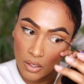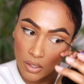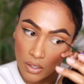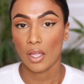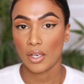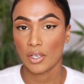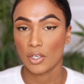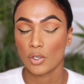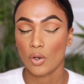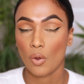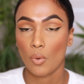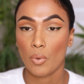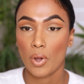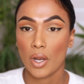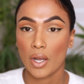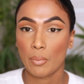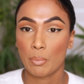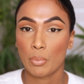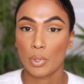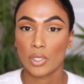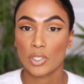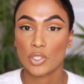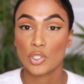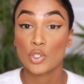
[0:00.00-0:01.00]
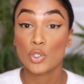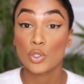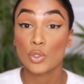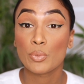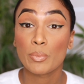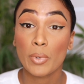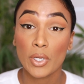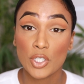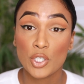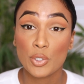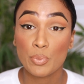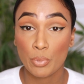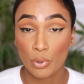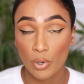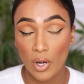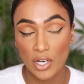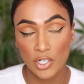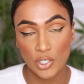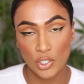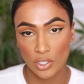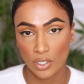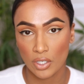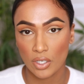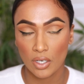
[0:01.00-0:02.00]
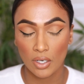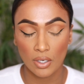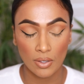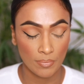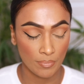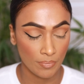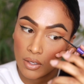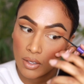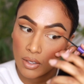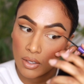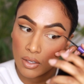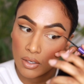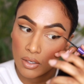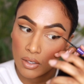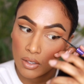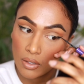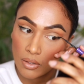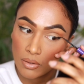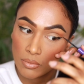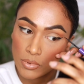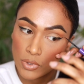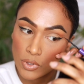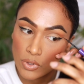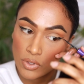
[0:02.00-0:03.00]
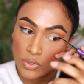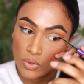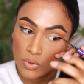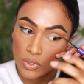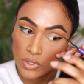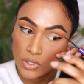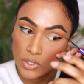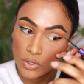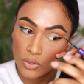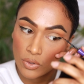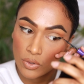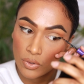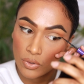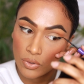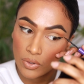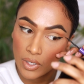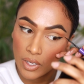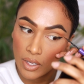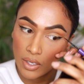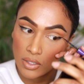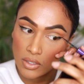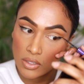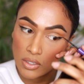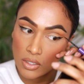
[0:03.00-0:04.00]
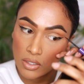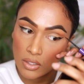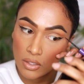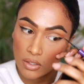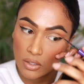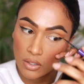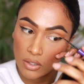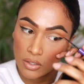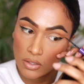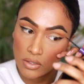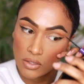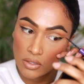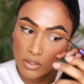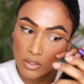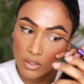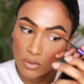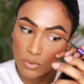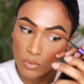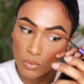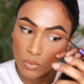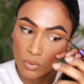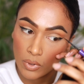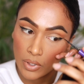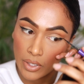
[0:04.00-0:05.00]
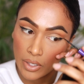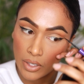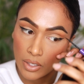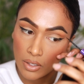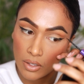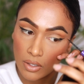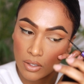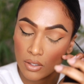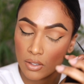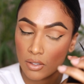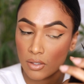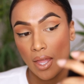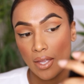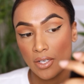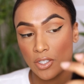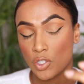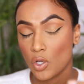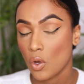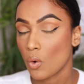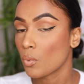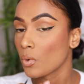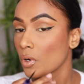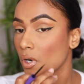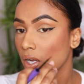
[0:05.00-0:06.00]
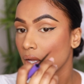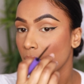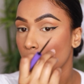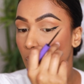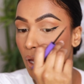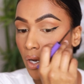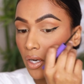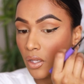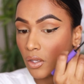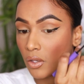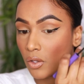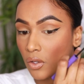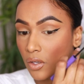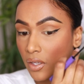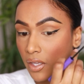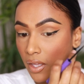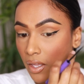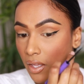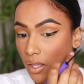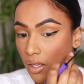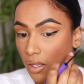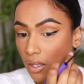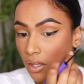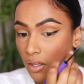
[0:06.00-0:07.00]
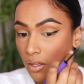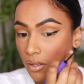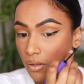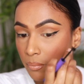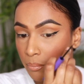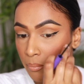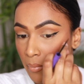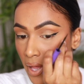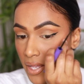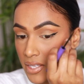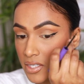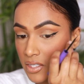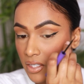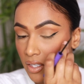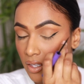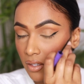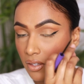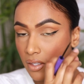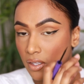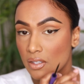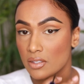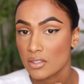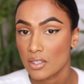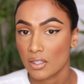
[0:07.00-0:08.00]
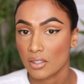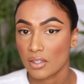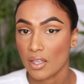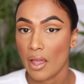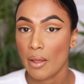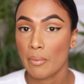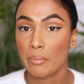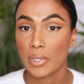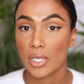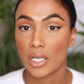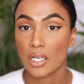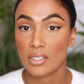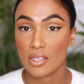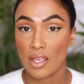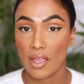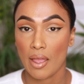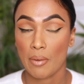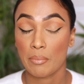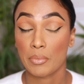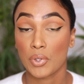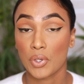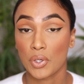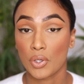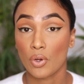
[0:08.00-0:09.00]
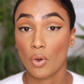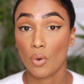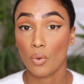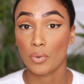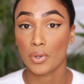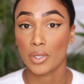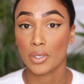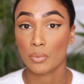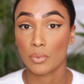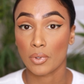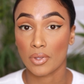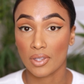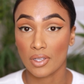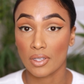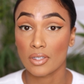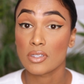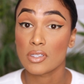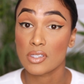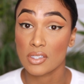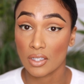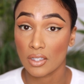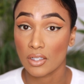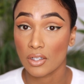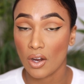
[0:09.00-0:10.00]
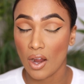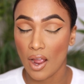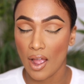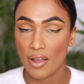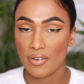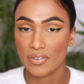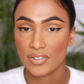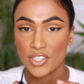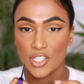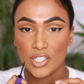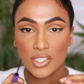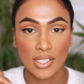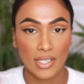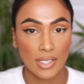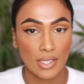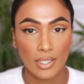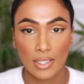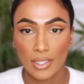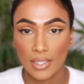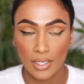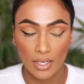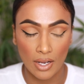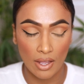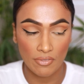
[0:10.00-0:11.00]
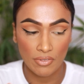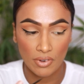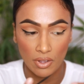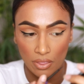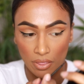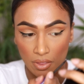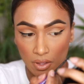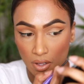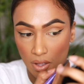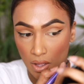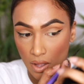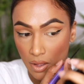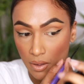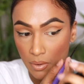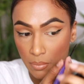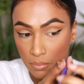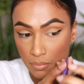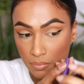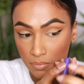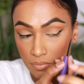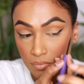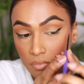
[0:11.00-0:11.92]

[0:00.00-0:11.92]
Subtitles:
and you don't want to put too much pressure. And I'm just going to create this wing. And don't worry about it looking messy and things like that, because I am gonna go in with concealer after to clean everything up.